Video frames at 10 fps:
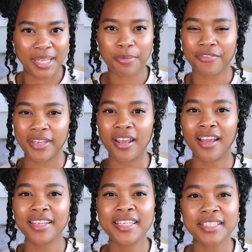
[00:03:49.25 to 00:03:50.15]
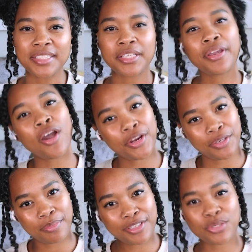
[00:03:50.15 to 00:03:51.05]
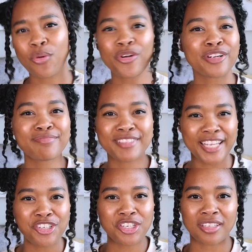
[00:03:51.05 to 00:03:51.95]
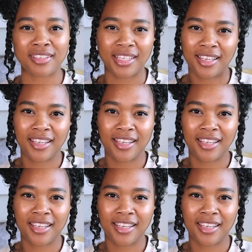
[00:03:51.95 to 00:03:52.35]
and prevent unnecessary arguments or tension.